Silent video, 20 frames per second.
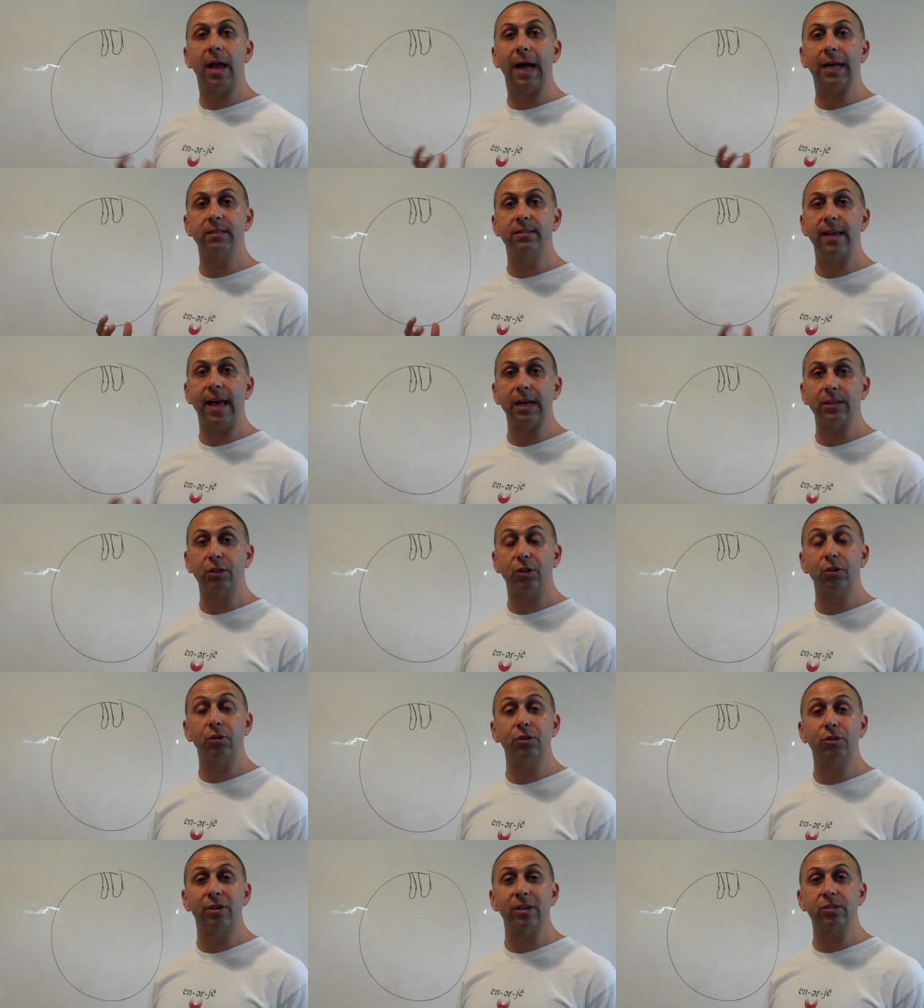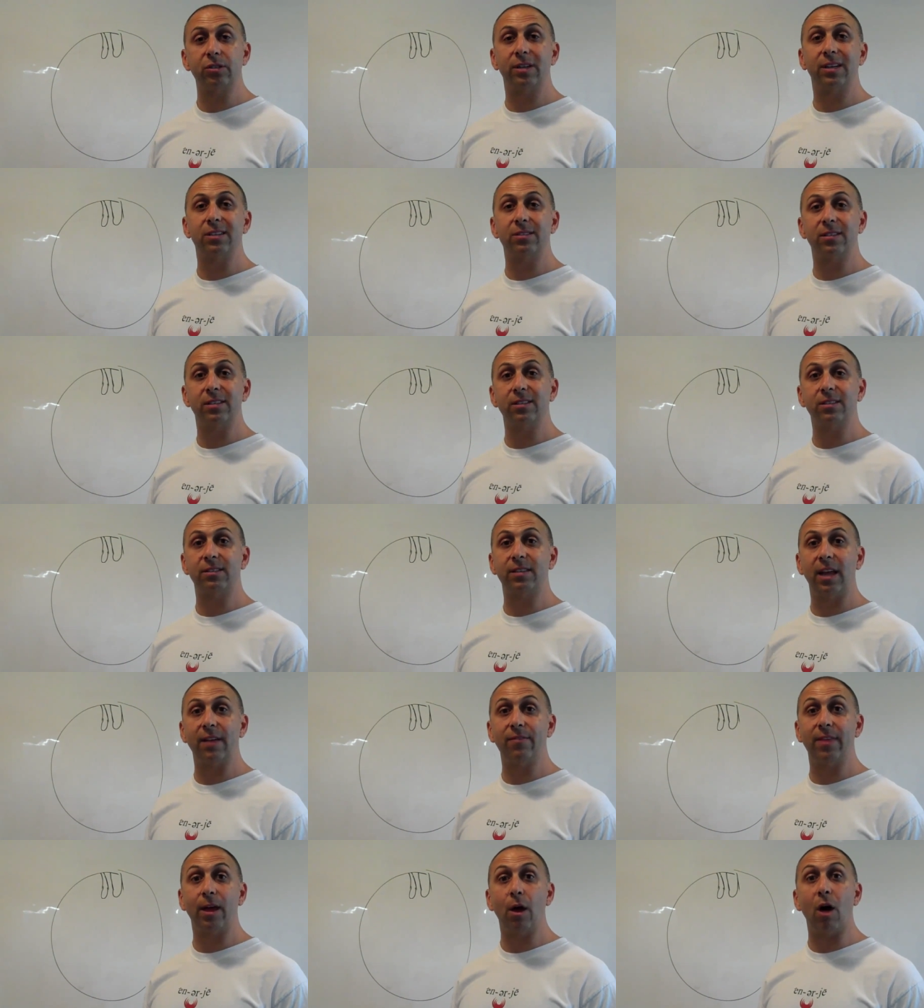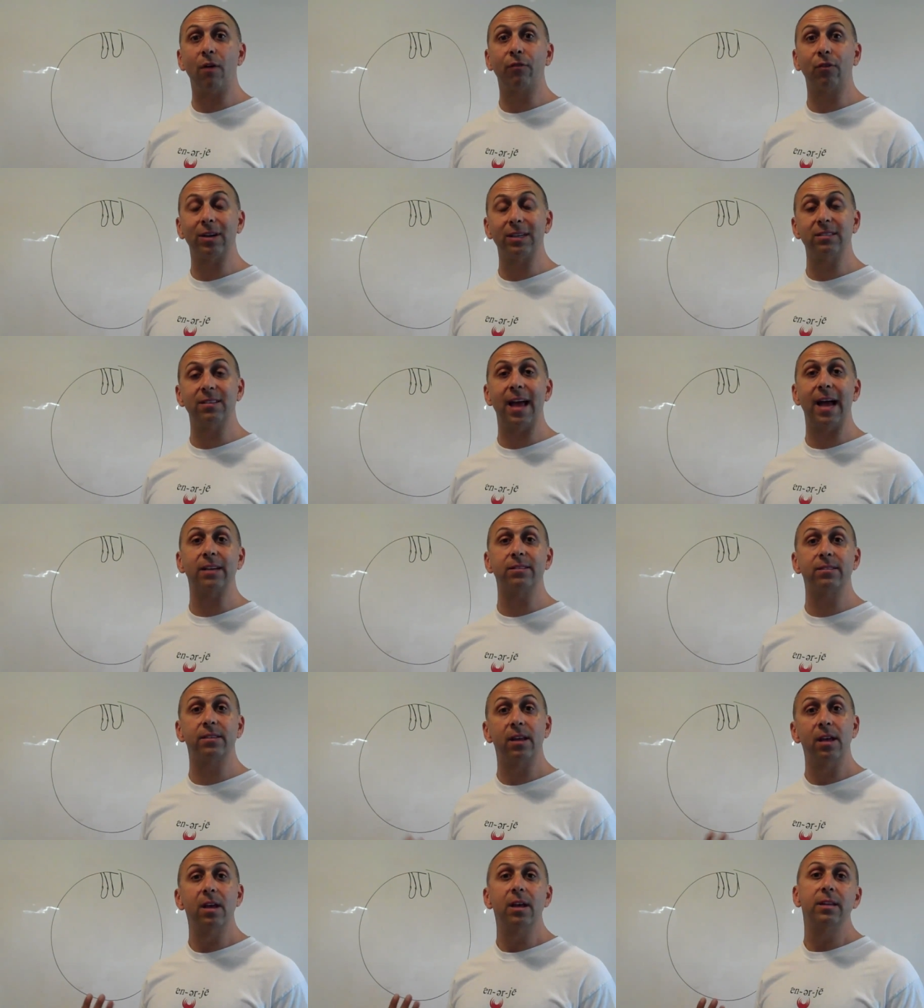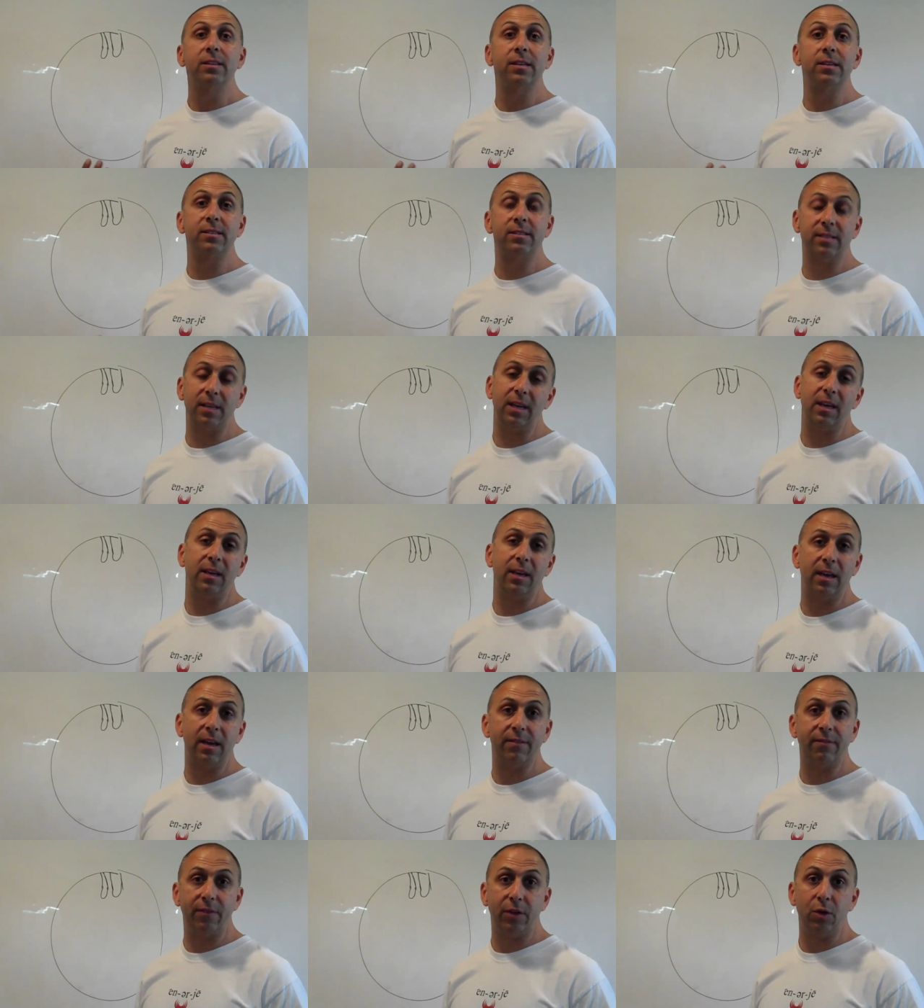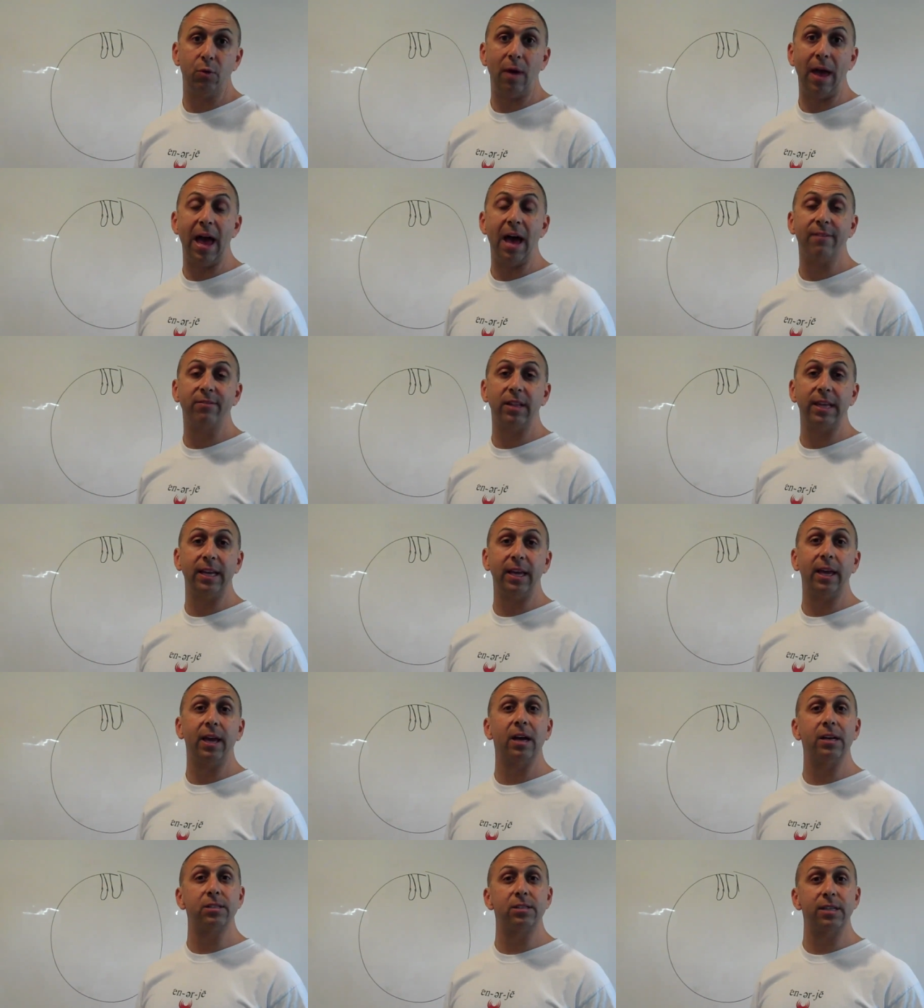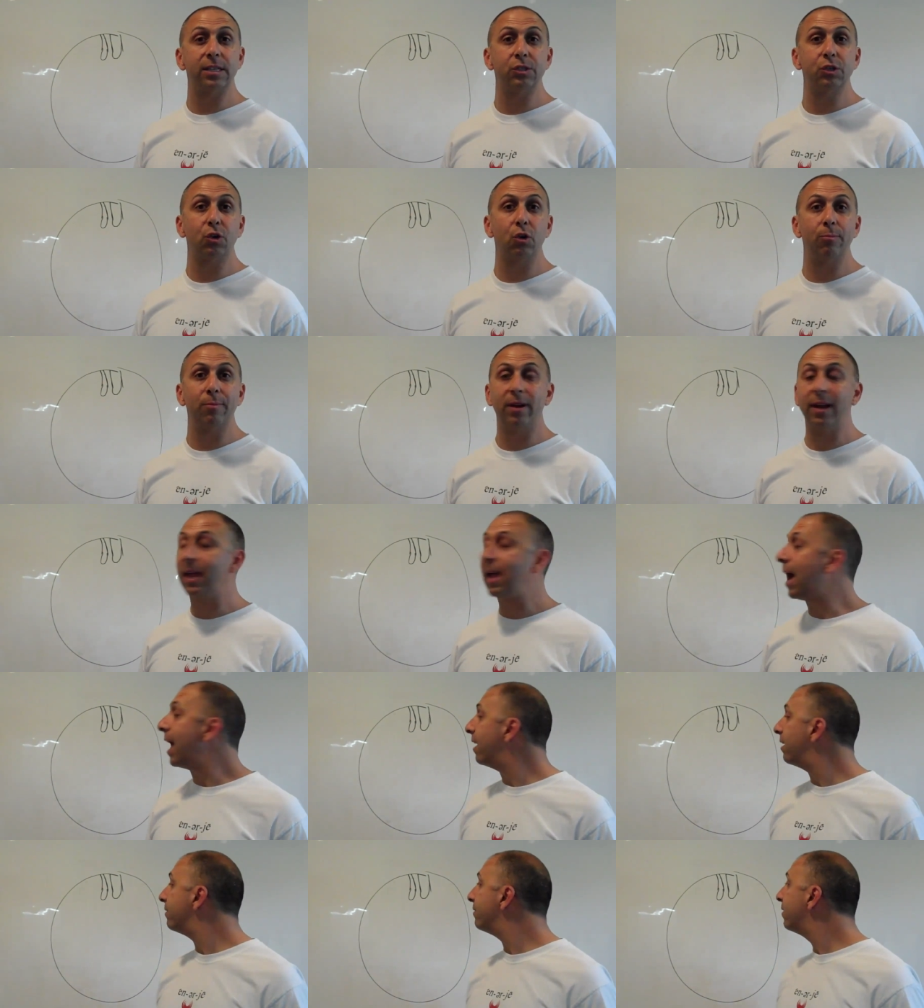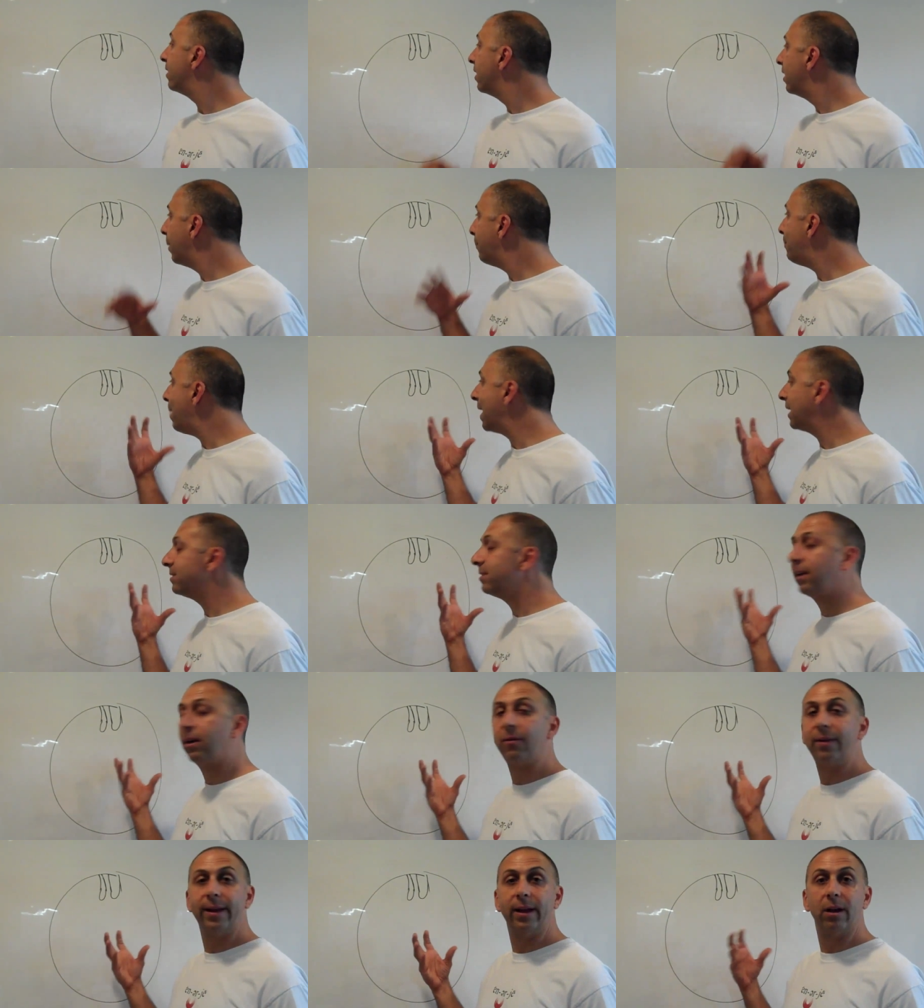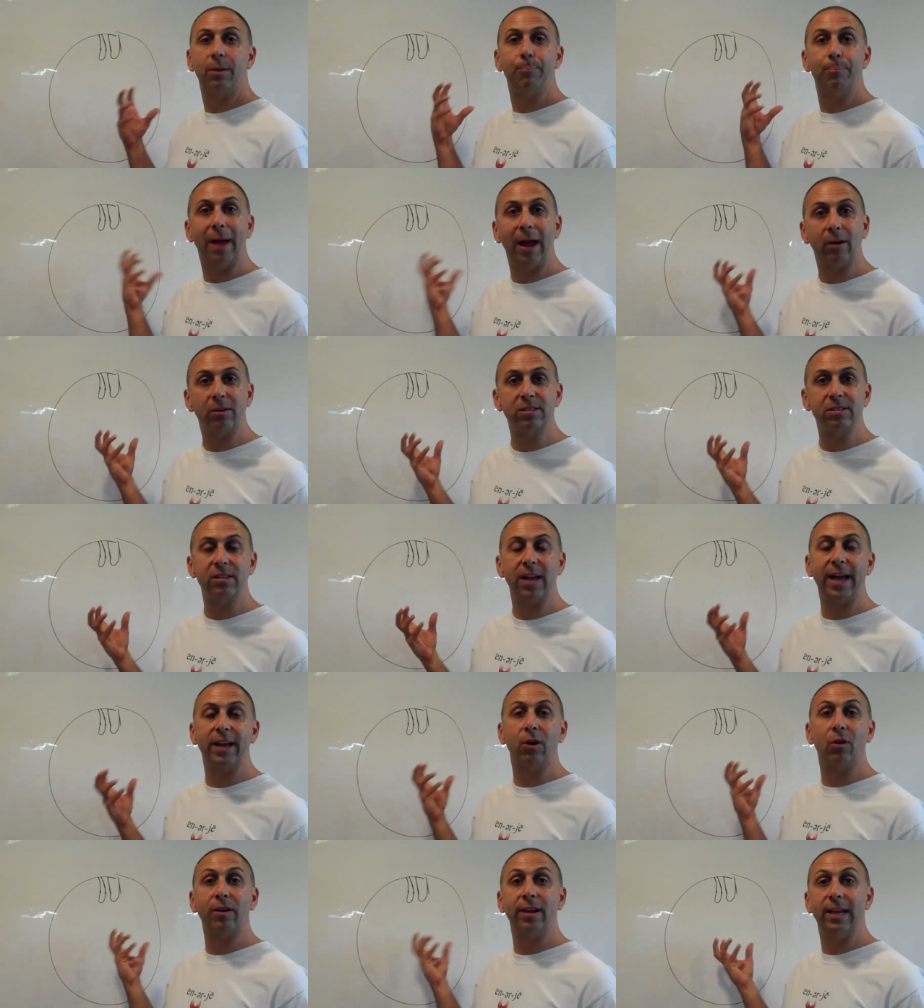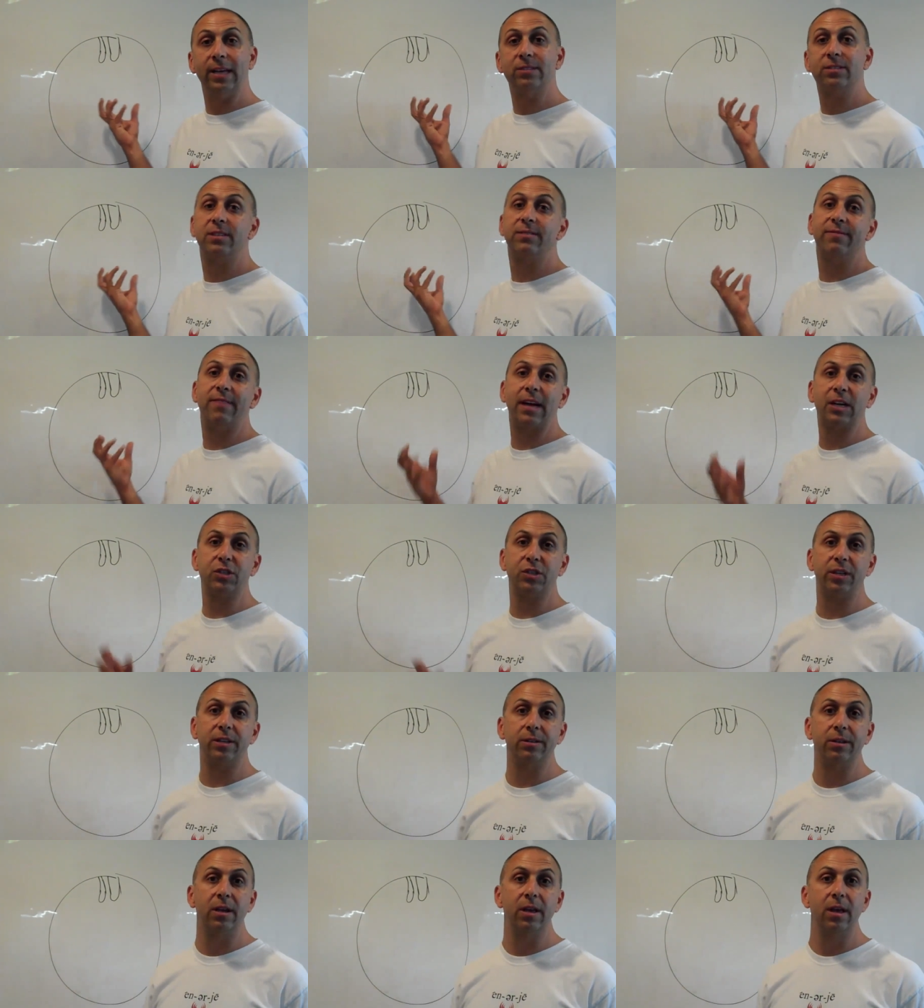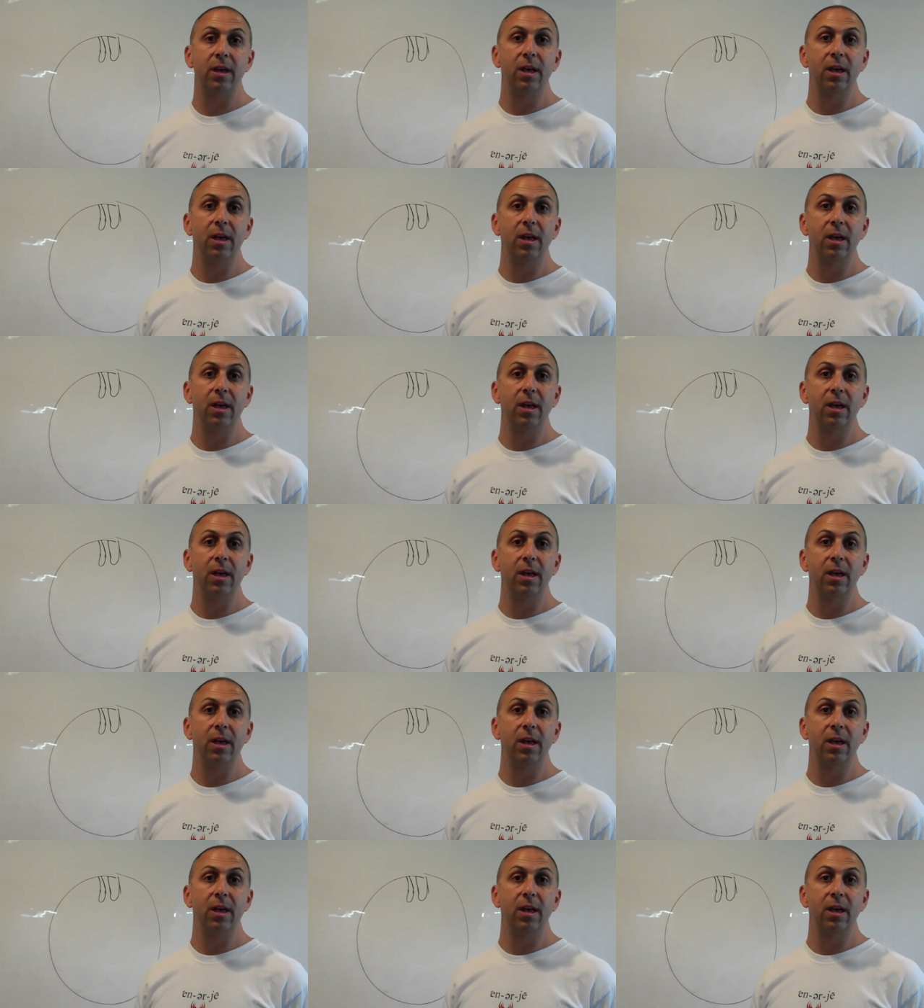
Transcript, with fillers: Contact your nutritionist and see if they offer a test to see if you have leaky gut syndrome or any kind of bacteria, parasite, or yeast infection